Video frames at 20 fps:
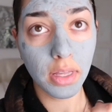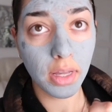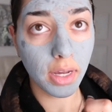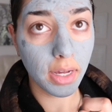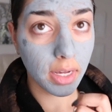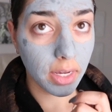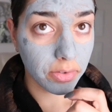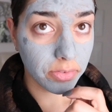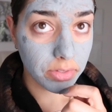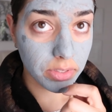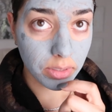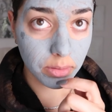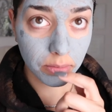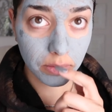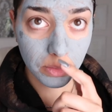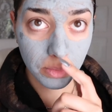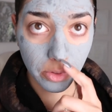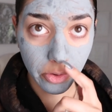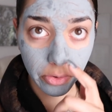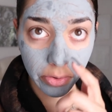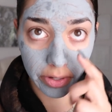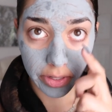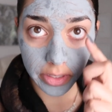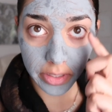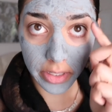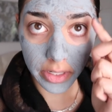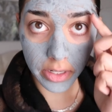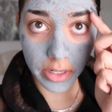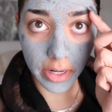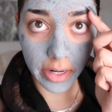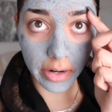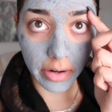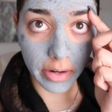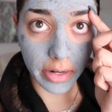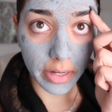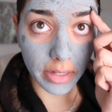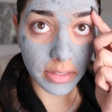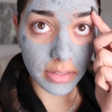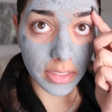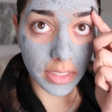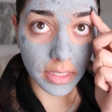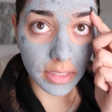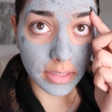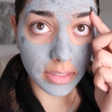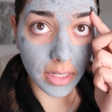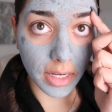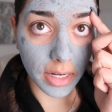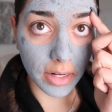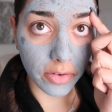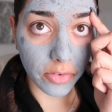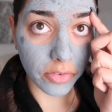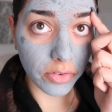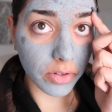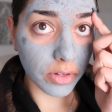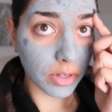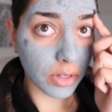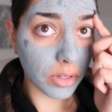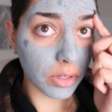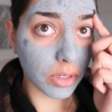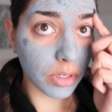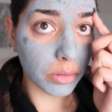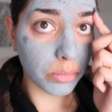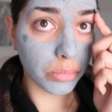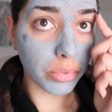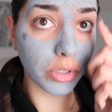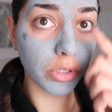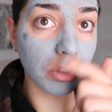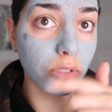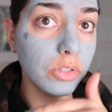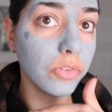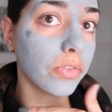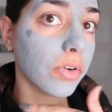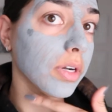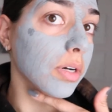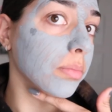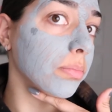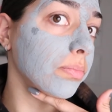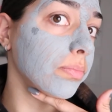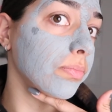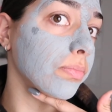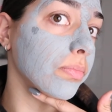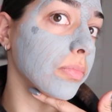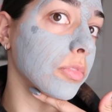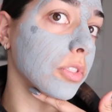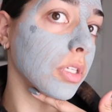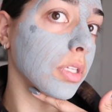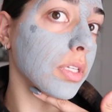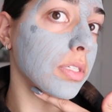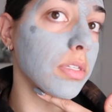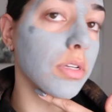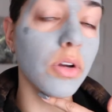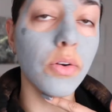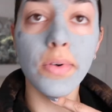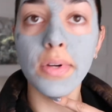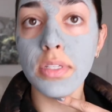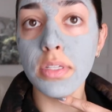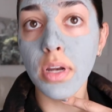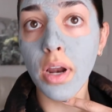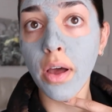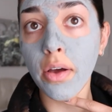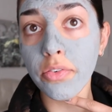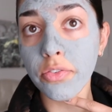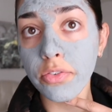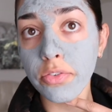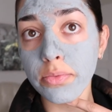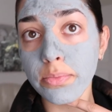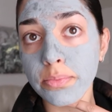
I have some oilier areas that it's kind of pulled from, so let's go rinse it off.